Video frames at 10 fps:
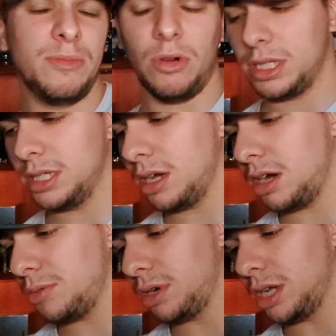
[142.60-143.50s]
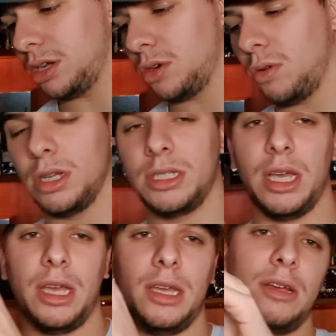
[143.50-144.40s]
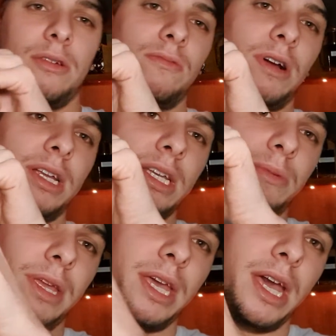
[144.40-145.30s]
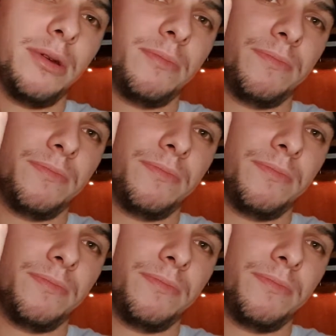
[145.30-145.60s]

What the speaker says: boxes are pretty good quality. Right, here we go.